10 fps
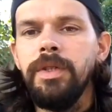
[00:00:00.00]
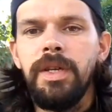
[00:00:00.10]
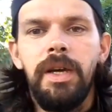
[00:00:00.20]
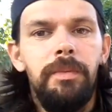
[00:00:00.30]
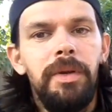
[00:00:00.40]
the
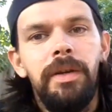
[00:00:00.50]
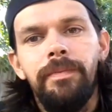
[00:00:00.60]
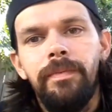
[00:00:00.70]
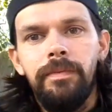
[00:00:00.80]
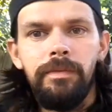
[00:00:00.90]
side of me,
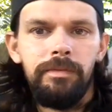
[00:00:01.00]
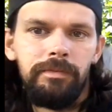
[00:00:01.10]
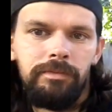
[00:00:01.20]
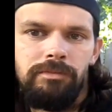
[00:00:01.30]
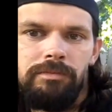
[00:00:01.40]

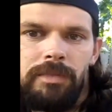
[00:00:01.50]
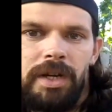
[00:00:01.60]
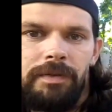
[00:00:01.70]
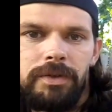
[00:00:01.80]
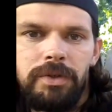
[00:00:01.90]

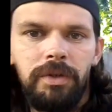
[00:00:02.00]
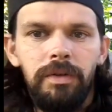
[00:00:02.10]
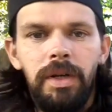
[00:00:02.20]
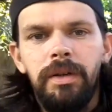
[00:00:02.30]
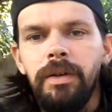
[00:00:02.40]
might have to scoot
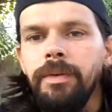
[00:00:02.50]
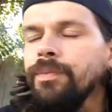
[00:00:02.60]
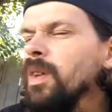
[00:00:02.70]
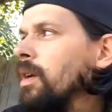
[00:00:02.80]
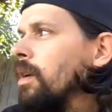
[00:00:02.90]
over, I don't know.
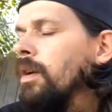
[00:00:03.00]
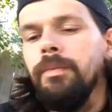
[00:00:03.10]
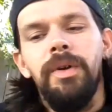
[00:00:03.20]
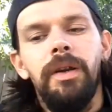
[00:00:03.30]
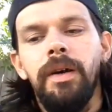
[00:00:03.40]

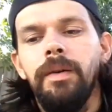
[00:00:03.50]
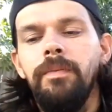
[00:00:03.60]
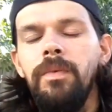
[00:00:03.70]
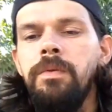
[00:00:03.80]
But,